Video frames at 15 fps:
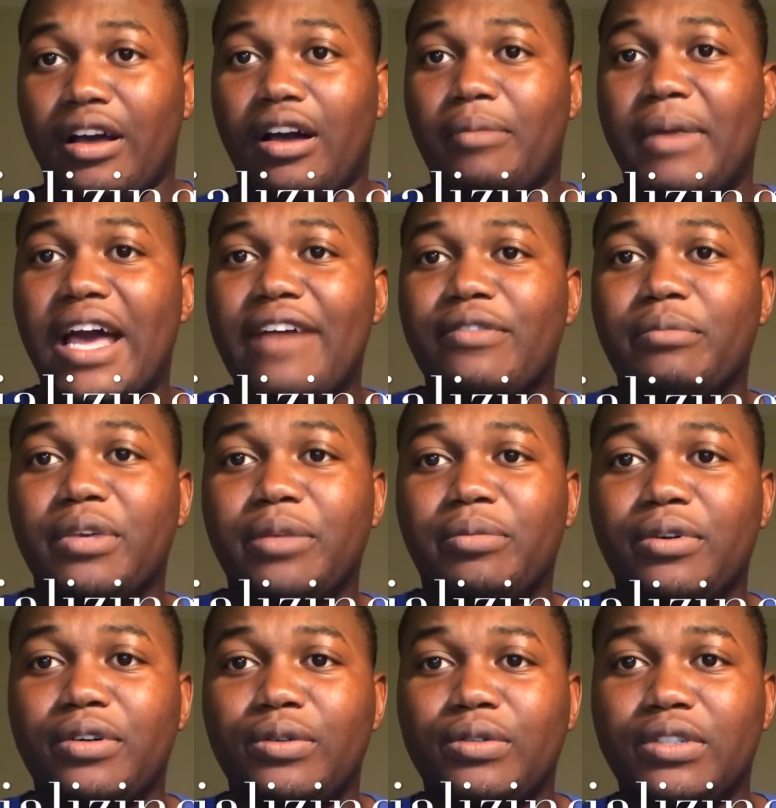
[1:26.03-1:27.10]
um, having
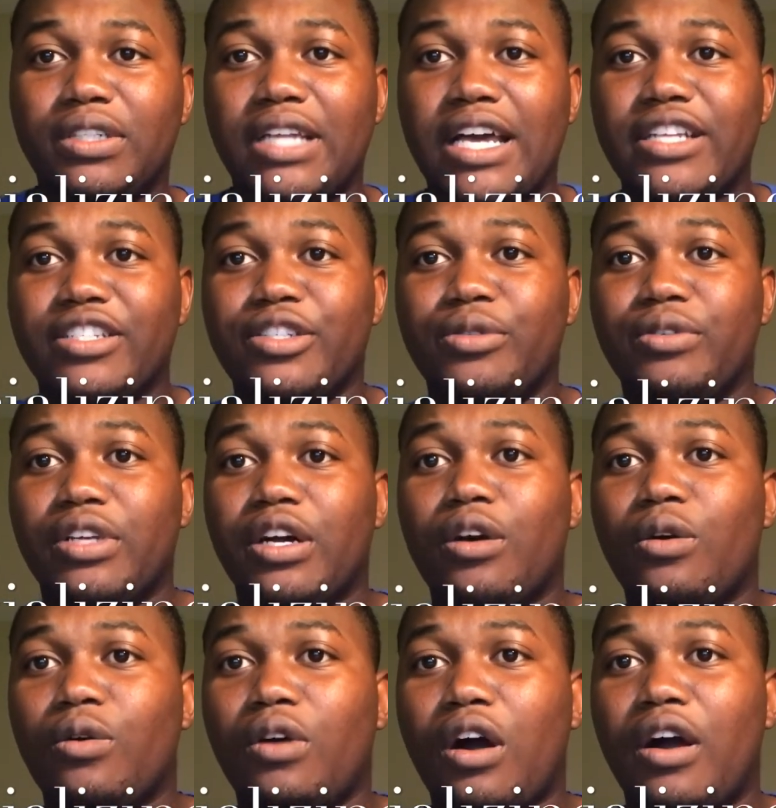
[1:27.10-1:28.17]
people that you
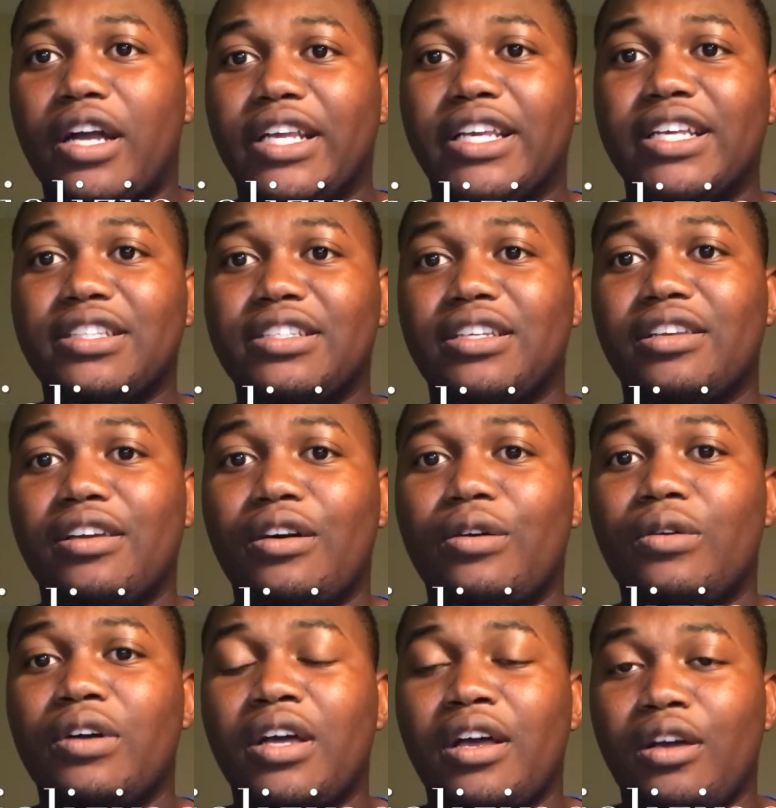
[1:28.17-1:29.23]
know or get to
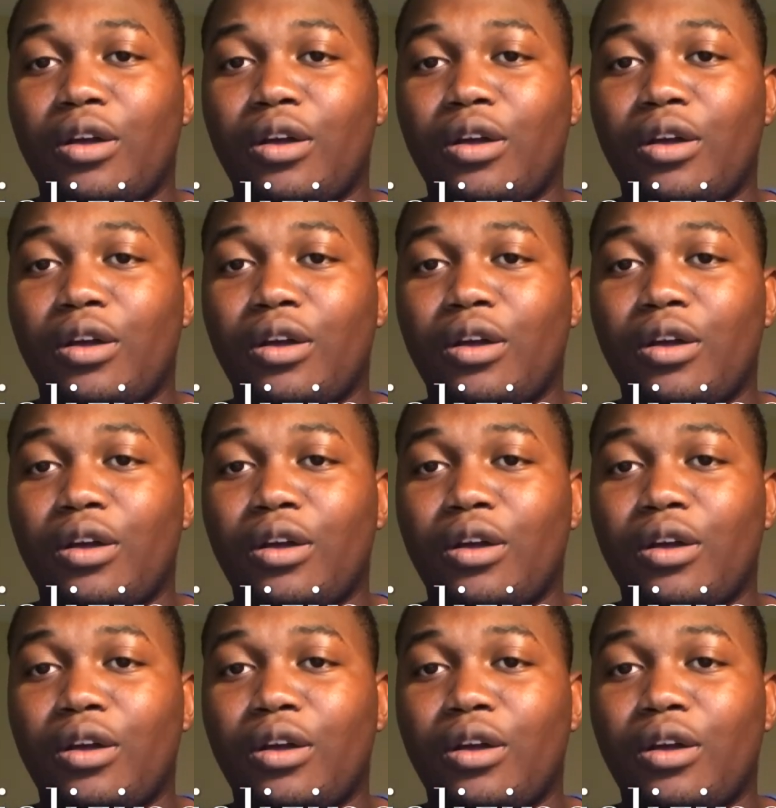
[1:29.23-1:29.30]
know